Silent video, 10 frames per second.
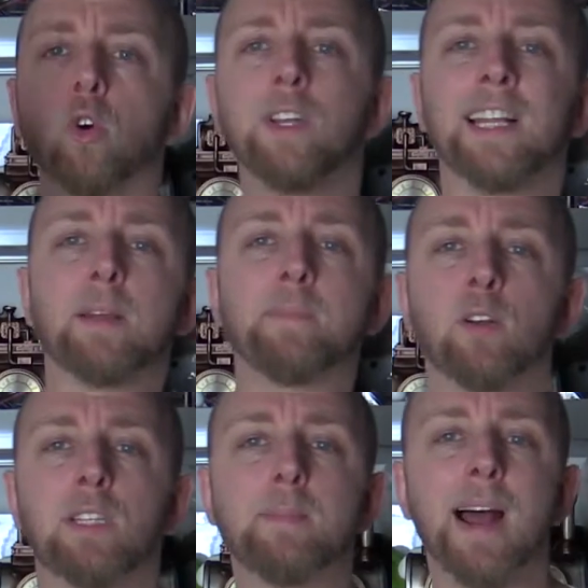So,
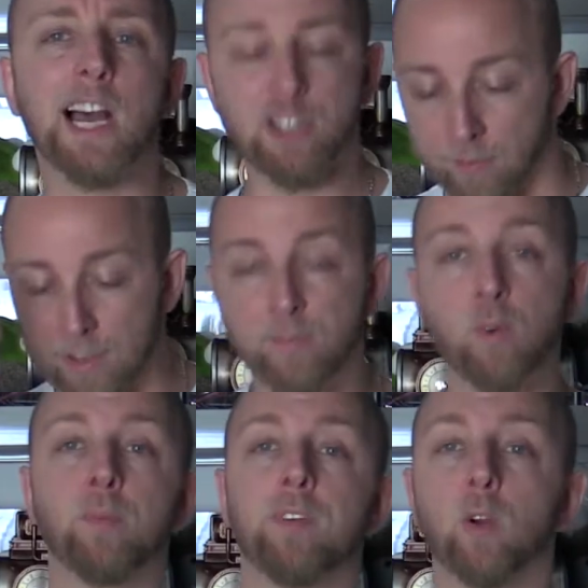we start by
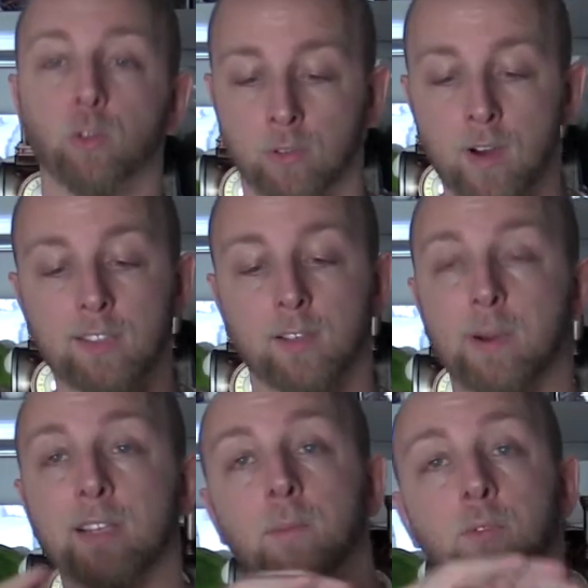the box or
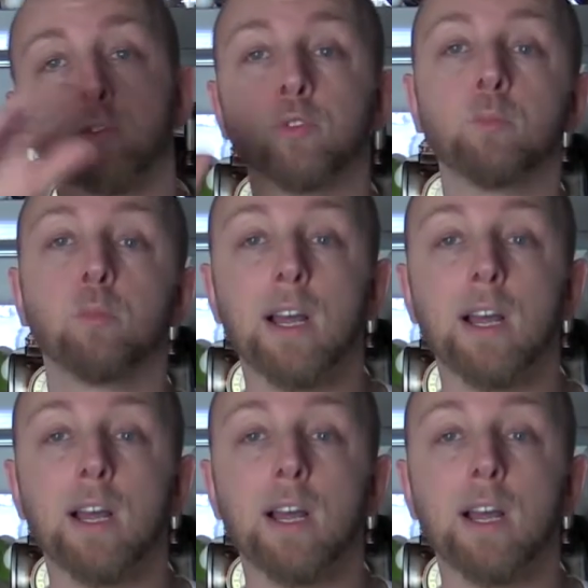the unboxing.